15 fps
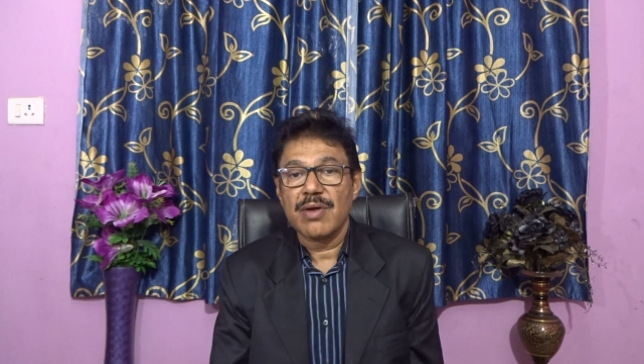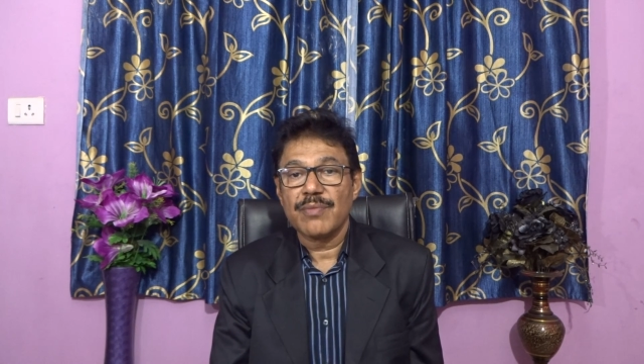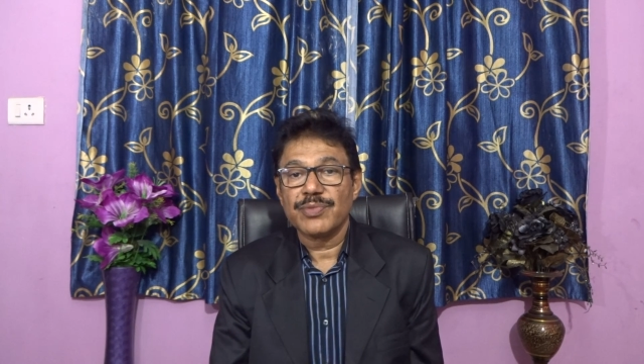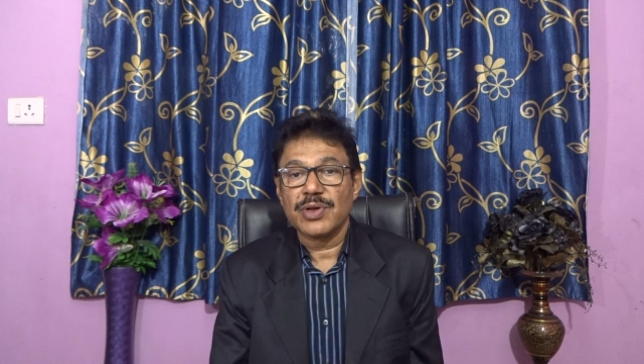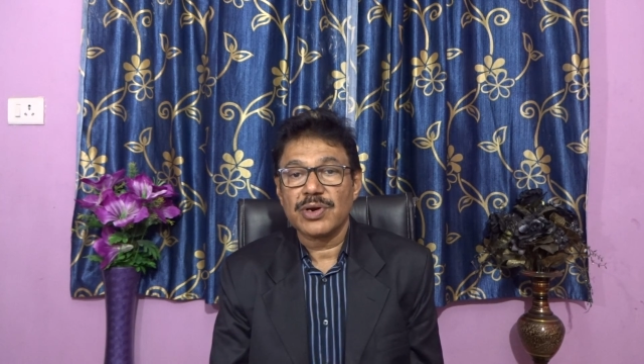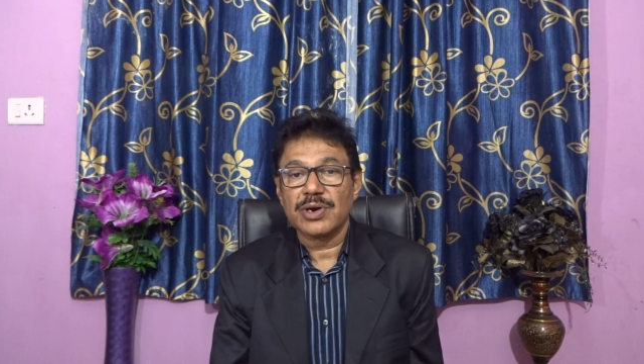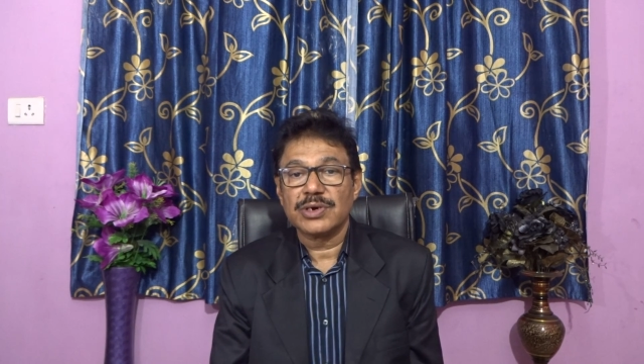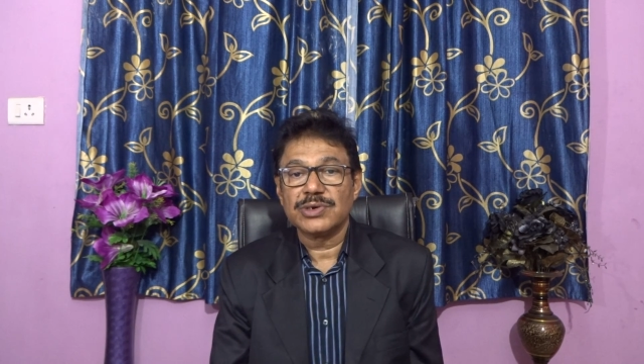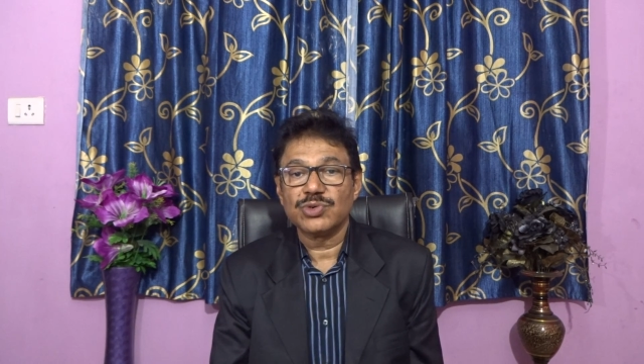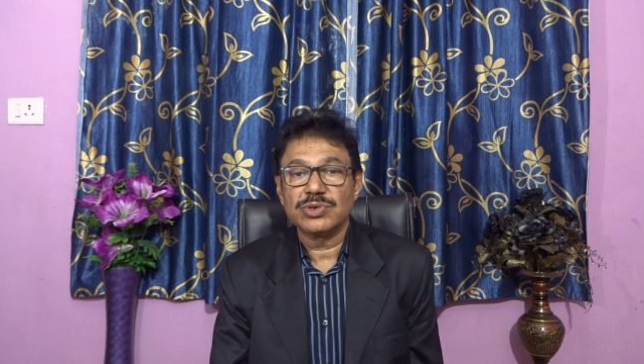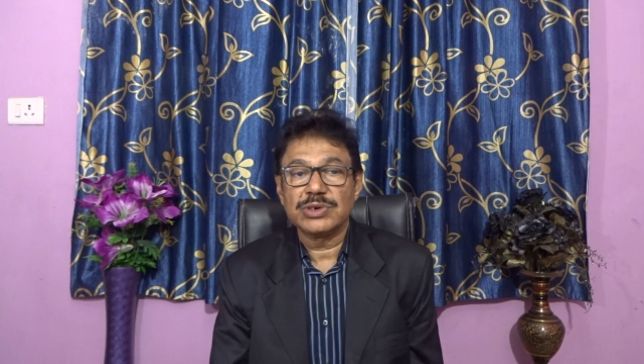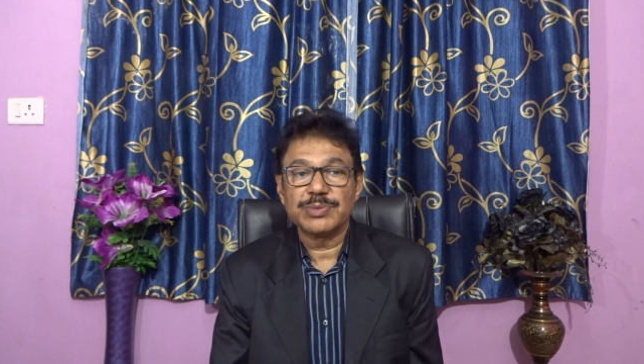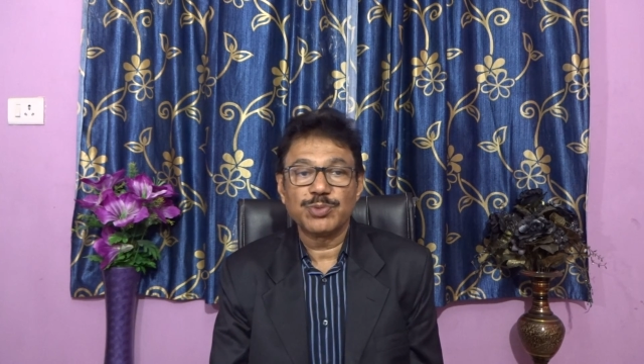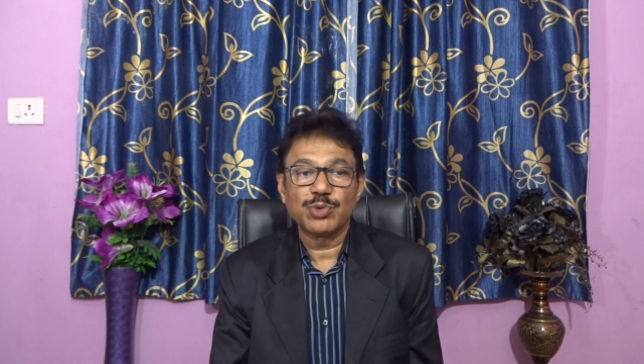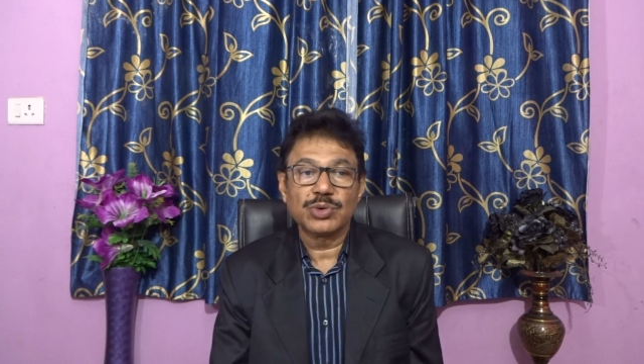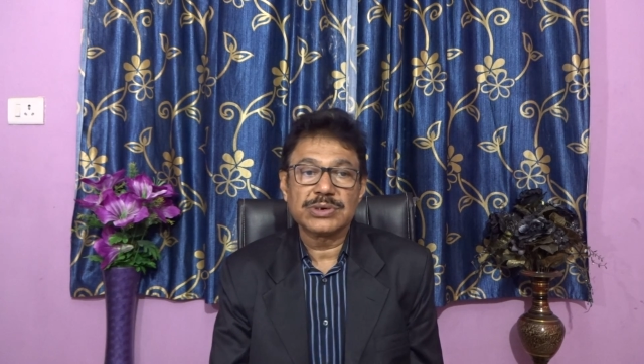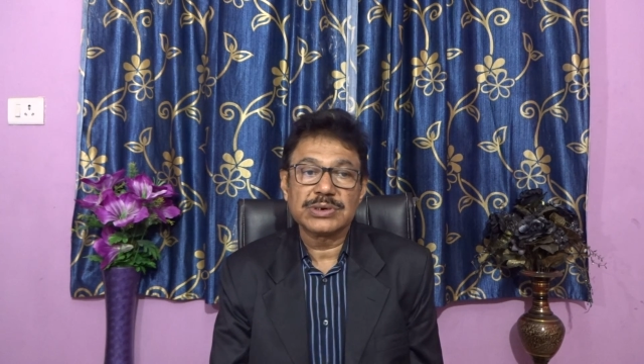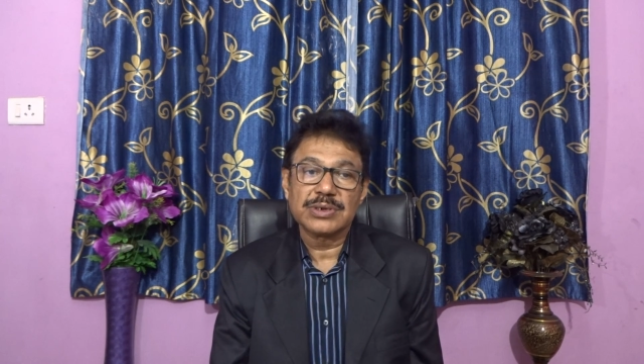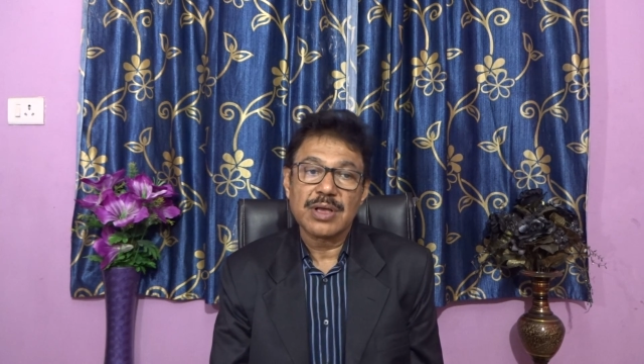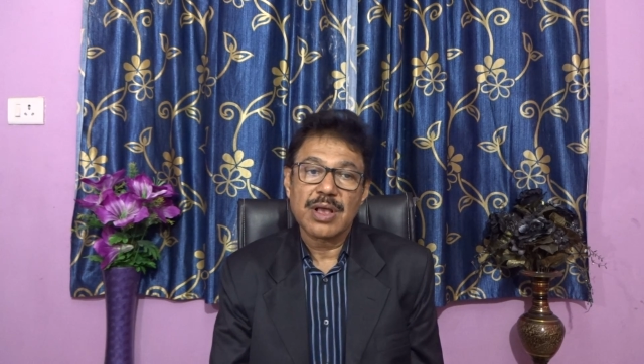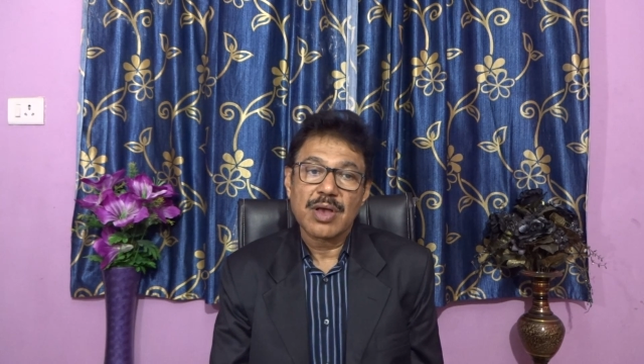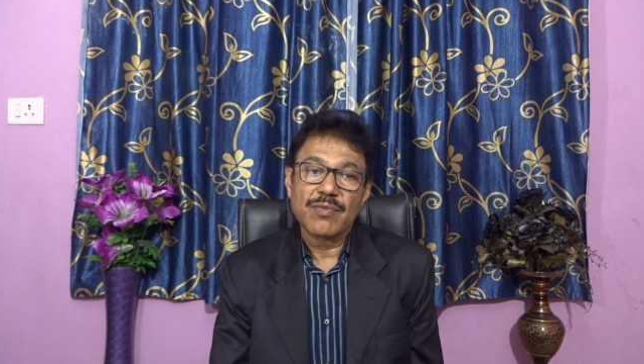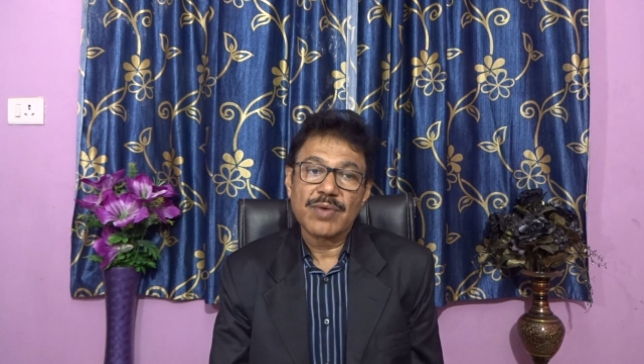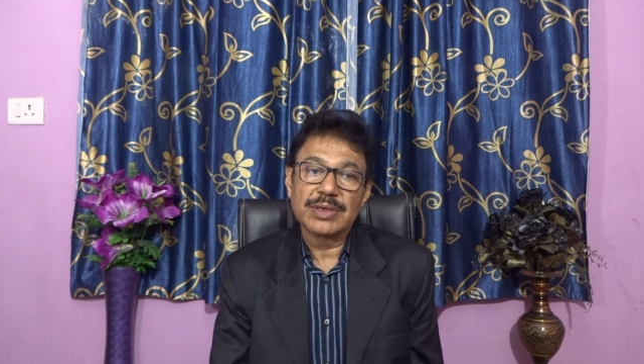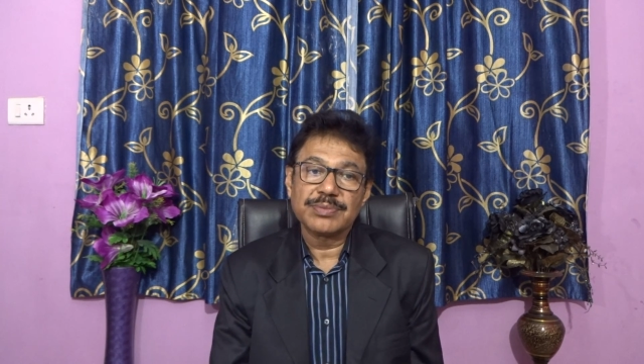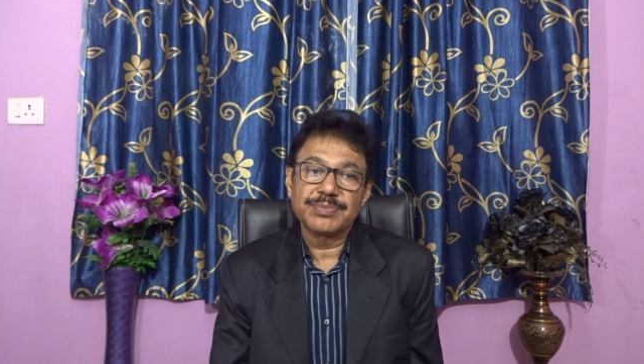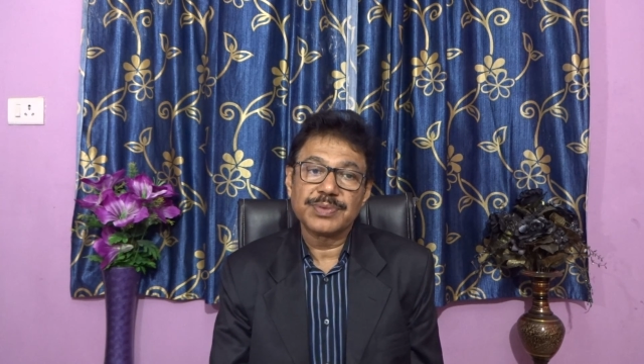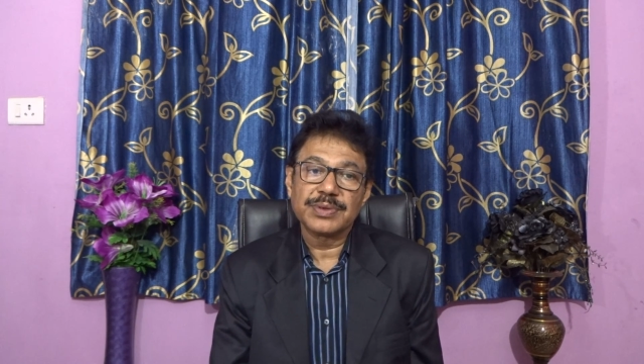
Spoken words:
the Condon report, was